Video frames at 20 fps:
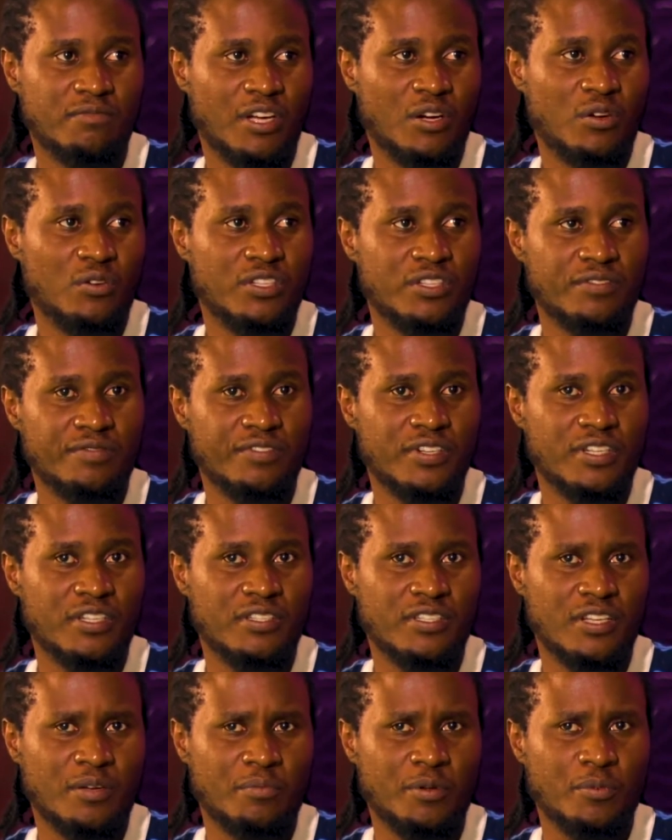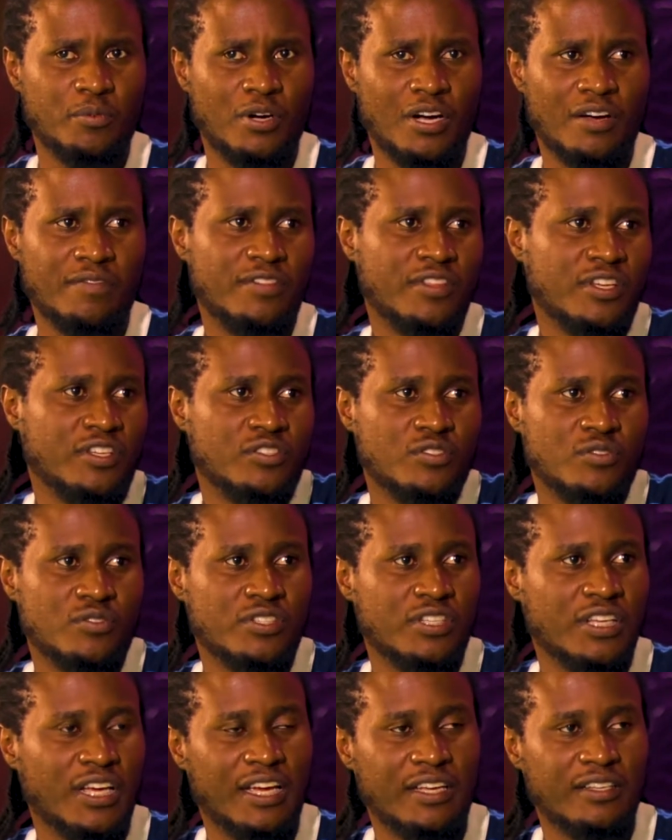We're all different. Some people have things to
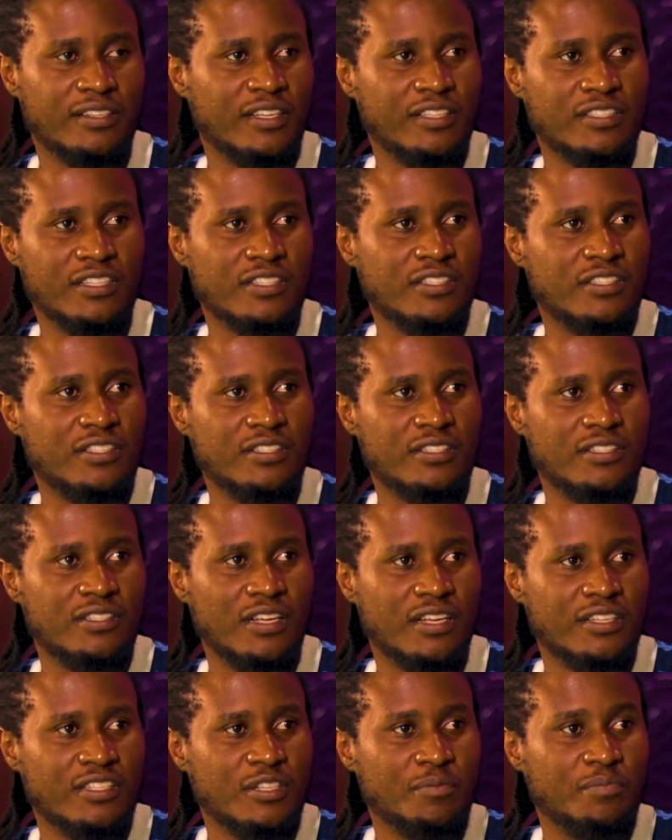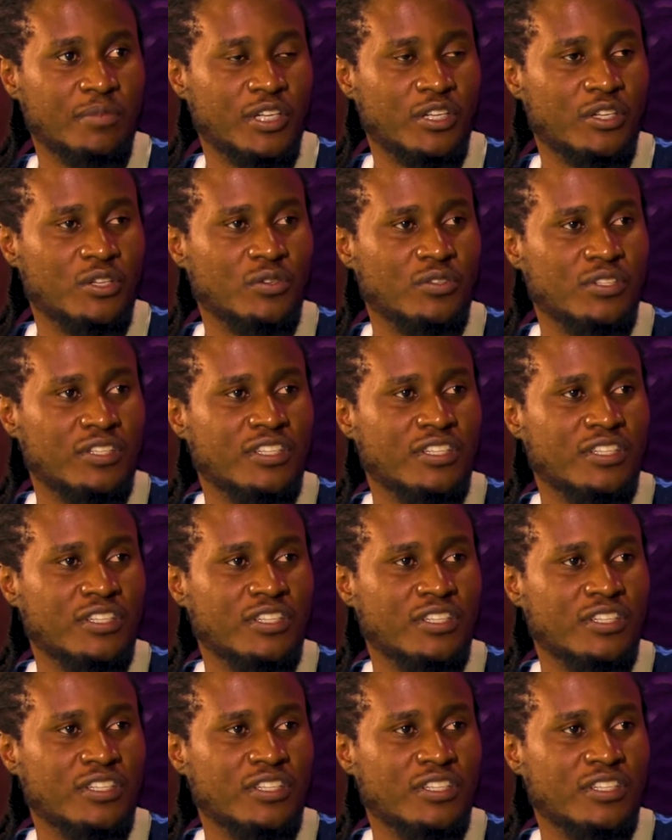say. I just simply don't.